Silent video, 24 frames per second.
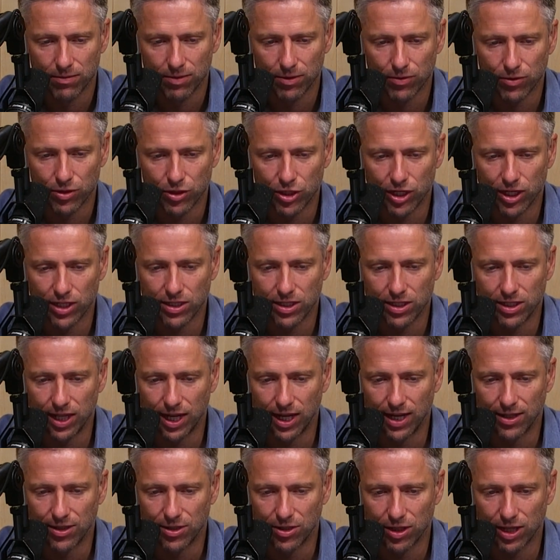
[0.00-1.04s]
but it was just
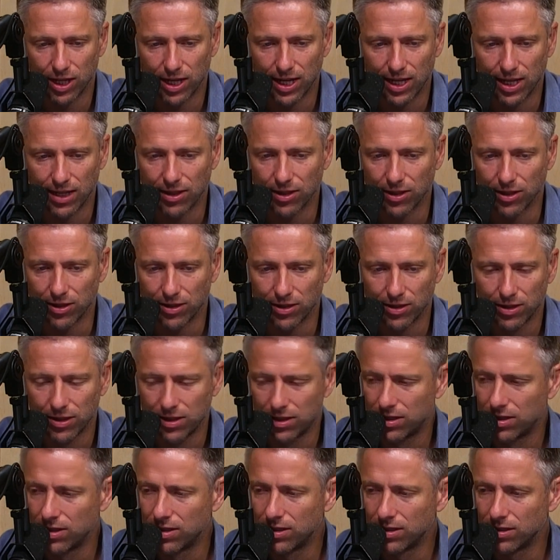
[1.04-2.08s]
done so that Hitler
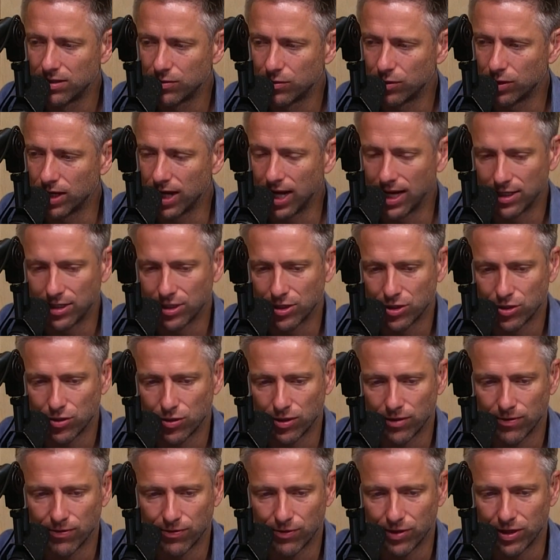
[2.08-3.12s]
would not
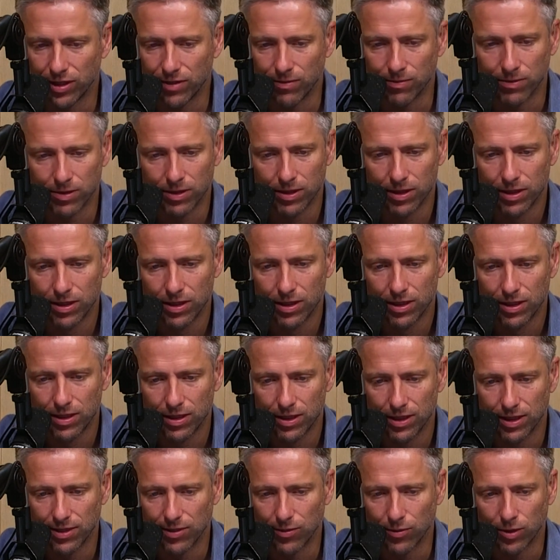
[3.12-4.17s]
destroy freedom
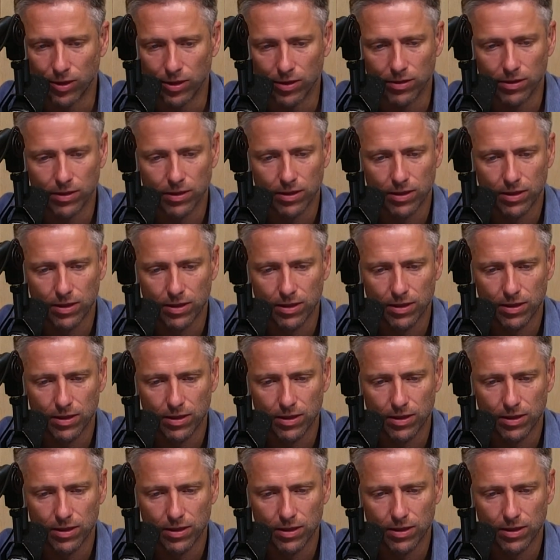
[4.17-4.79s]
in the world.